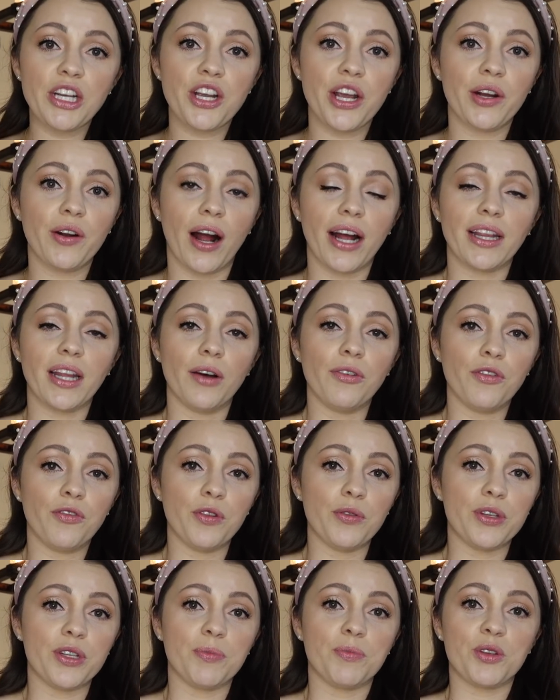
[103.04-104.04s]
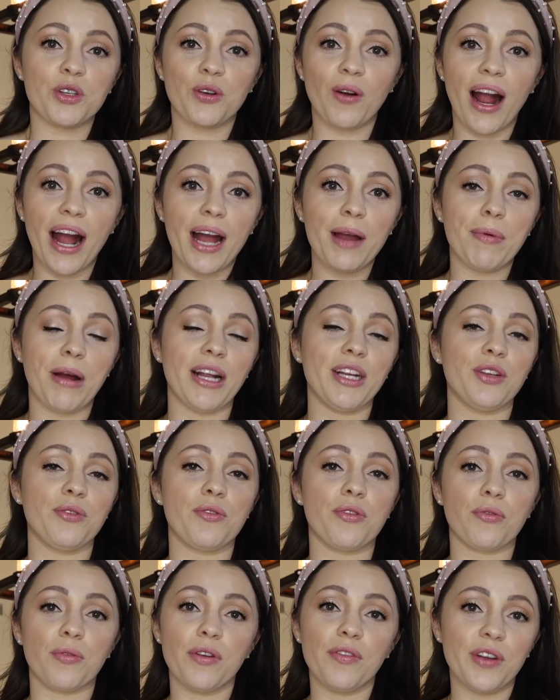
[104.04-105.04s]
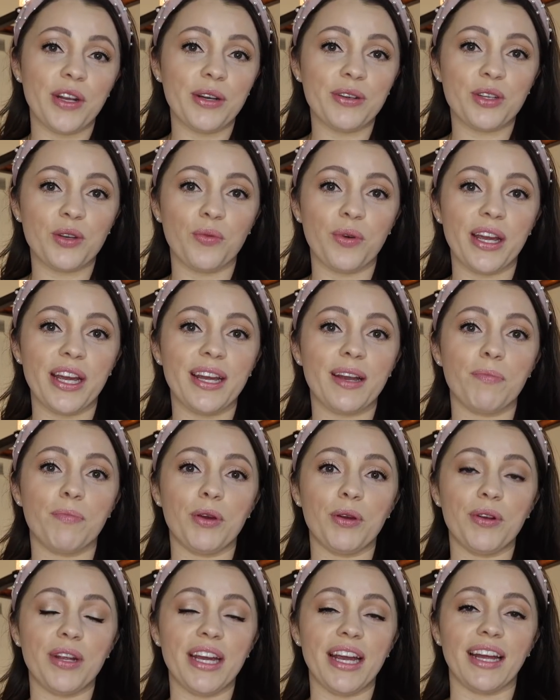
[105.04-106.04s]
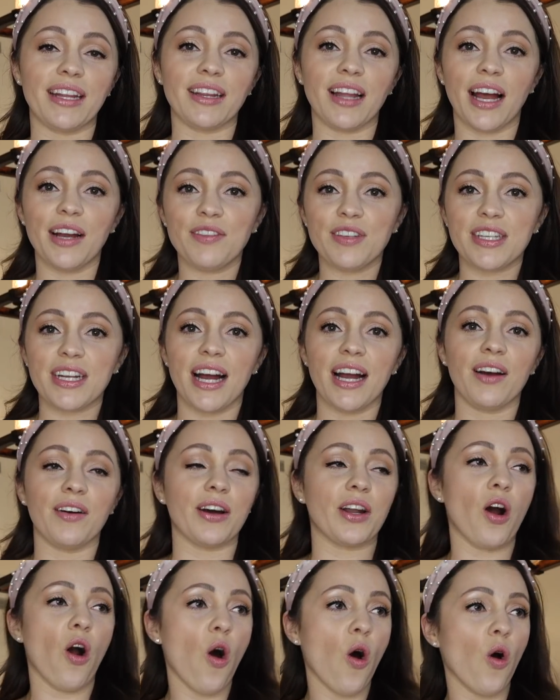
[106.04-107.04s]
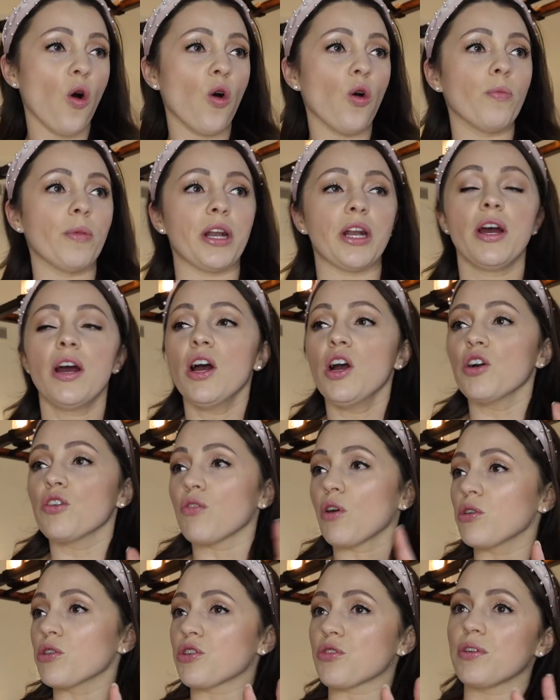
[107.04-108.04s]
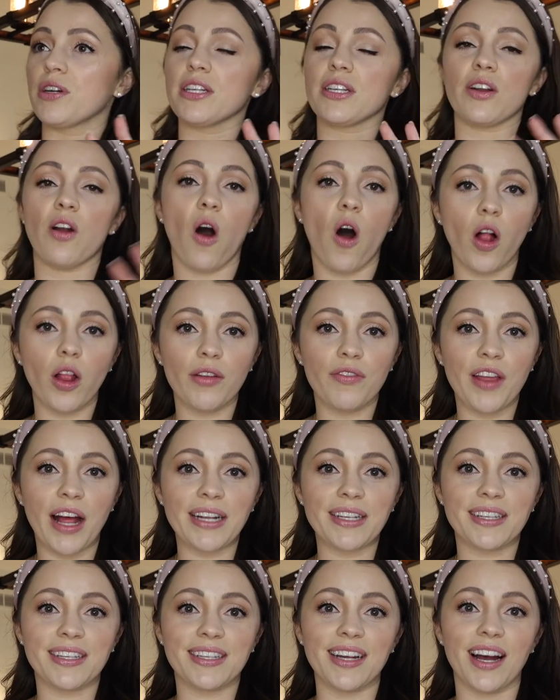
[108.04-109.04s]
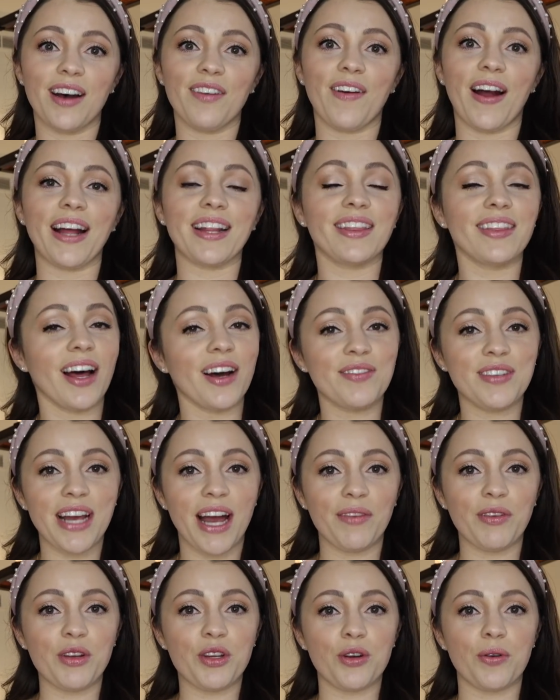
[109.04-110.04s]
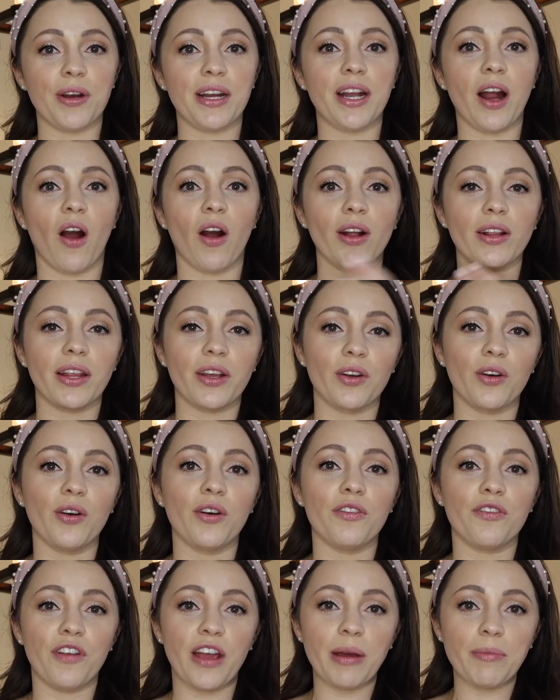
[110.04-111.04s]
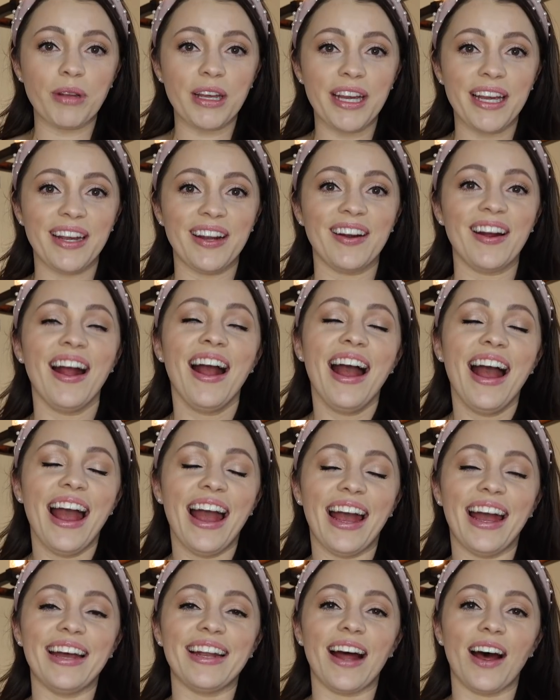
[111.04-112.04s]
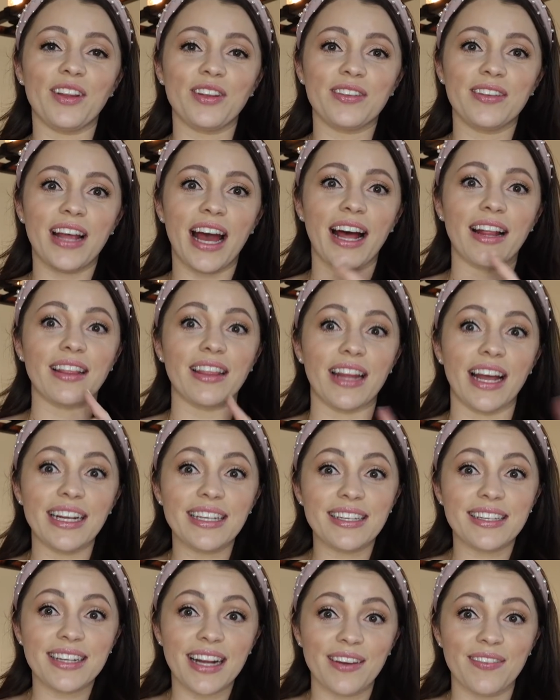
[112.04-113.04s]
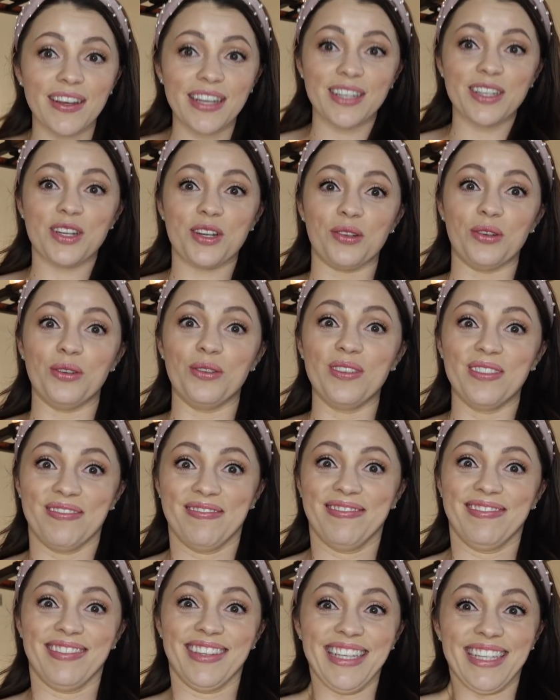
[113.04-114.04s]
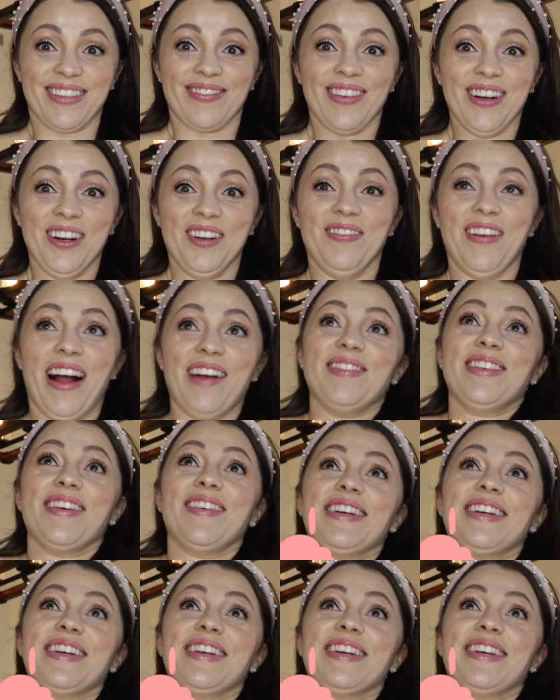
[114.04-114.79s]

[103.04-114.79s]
channel, I'd love if you subscribe. I do three videos a week, beauty and lifestyle and home and groceries and all of that stuff. I'd love to have you join our little family here. And other than that, let's dive into this room. I'm so